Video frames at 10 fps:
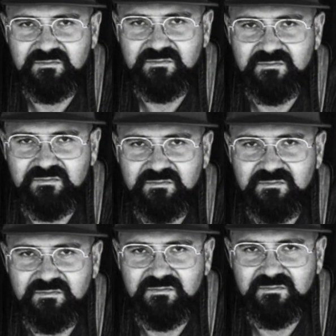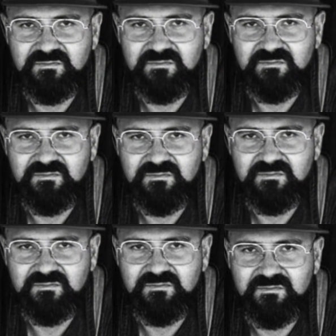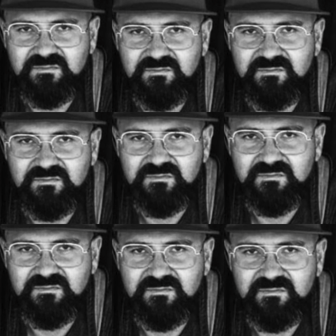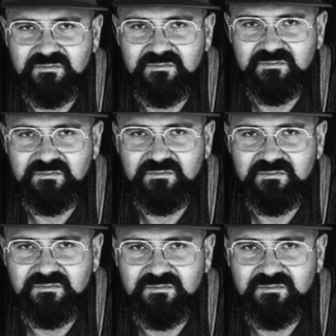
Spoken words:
also is, I believe, the same flavor